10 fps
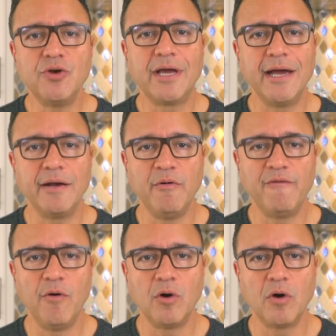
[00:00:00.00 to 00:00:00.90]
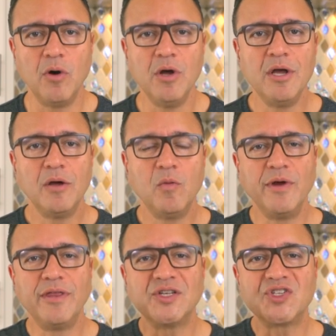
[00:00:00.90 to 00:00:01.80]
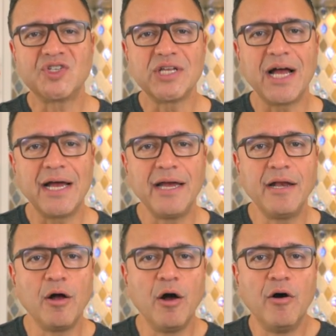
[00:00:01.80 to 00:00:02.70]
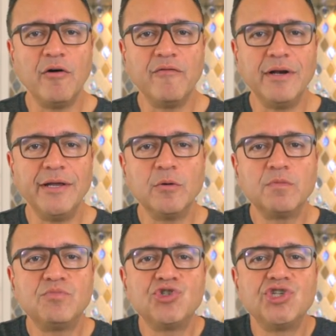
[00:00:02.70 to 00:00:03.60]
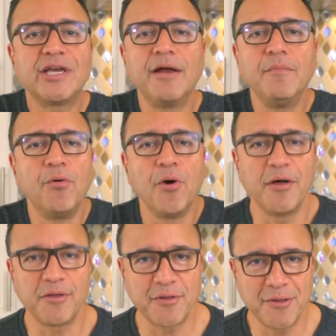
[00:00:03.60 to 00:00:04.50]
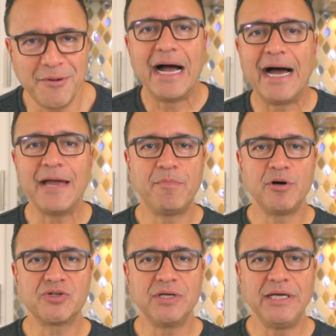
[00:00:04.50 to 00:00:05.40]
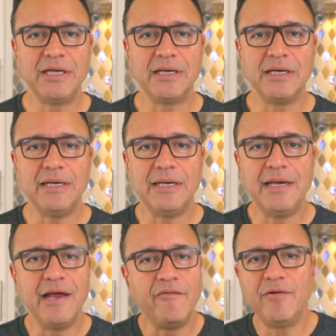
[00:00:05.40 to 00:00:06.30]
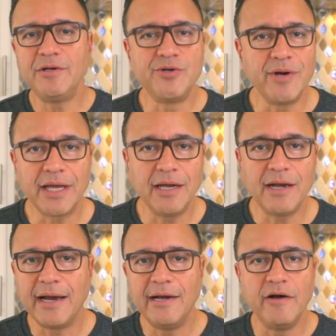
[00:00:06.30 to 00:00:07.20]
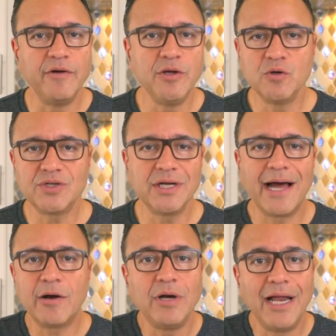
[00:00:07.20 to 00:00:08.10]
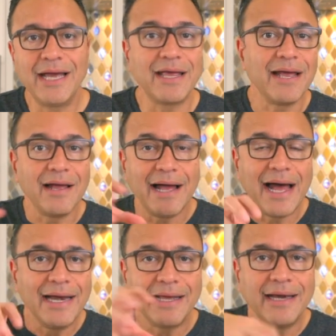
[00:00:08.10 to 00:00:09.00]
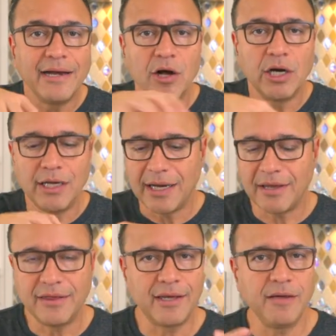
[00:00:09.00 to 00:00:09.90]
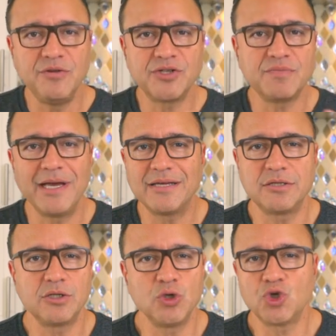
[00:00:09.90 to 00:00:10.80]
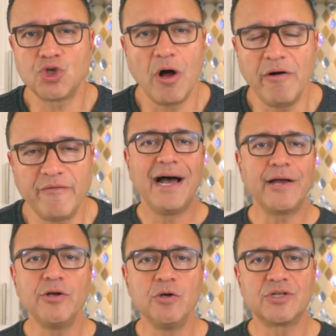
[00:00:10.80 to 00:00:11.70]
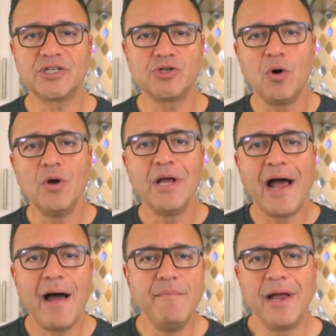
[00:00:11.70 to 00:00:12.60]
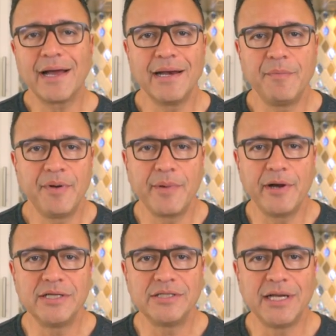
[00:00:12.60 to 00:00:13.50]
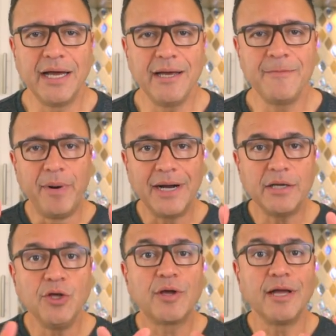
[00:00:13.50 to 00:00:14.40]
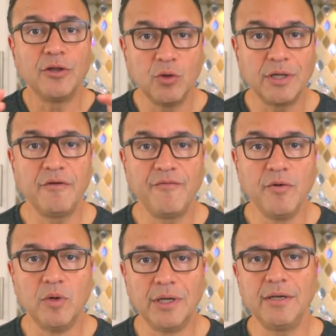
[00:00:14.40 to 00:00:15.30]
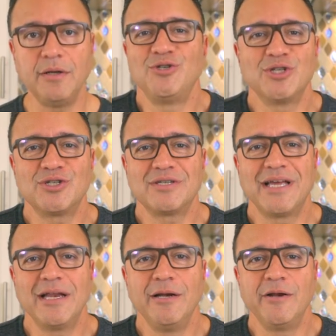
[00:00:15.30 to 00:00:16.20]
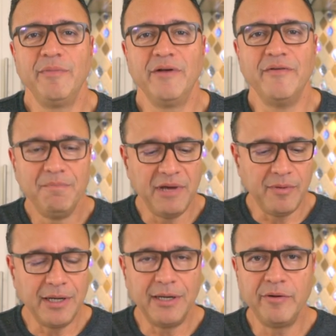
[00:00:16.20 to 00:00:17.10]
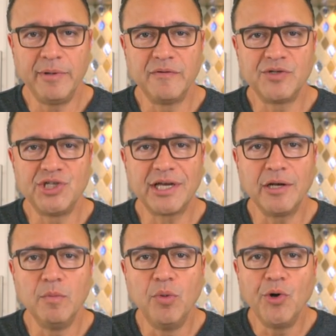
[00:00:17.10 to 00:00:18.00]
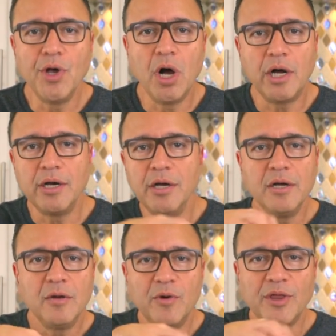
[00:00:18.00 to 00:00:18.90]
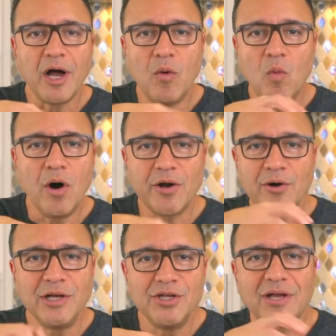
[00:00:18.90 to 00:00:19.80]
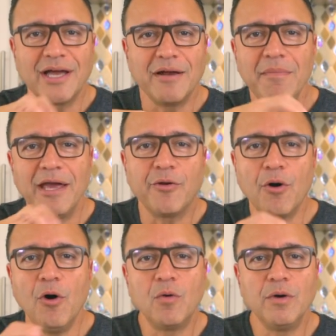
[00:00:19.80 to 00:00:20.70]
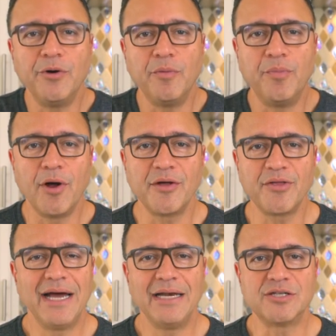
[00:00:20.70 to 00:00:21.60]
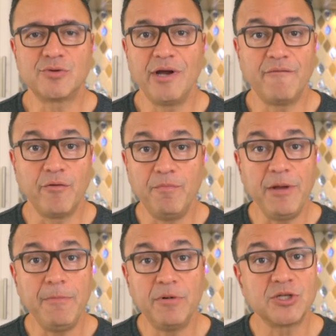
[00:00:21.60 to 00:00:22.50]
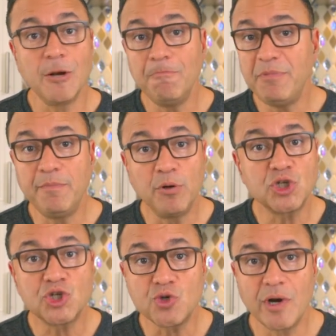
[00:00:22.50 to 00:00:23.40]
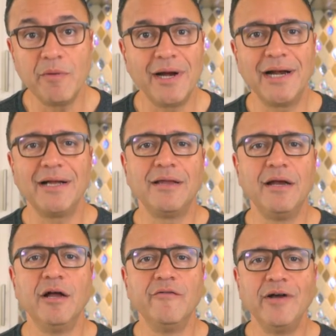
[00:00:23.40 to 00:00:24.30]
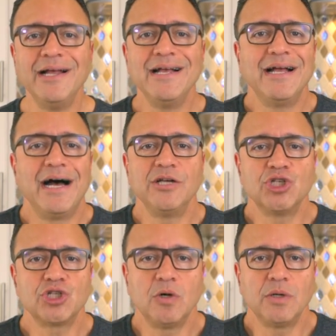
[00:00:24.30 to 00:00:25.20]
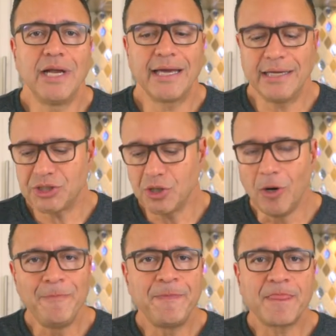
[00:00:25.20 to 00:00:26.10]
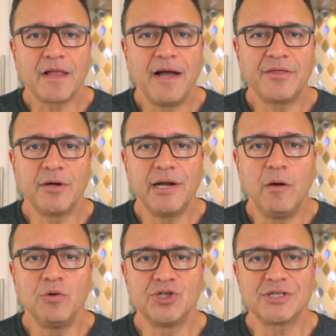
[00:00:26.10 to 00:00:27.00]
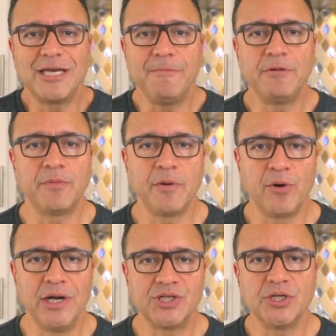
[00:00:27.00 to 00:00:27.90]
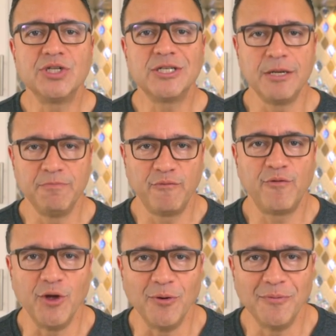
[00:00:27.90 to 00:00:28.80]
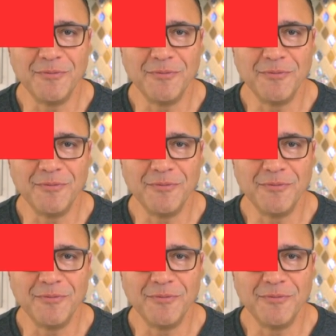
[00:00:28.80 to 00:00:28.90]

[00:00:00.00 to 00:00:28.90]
you get mofongo with a side of a little chicken broth. I personally never drink it, I never use it, I don't like adding it on it, I think you just make it too soft. I don't use it, so I'm not gonna prepare it today, but you can do that if you want. Just get a little bit, maybe a little bit of chicken bouillon with hot water and you kind of make your own little broth and it's great for people. Some people swear by it and they love it. I just don't like it, so I thought I would just keep the preparation simple for you.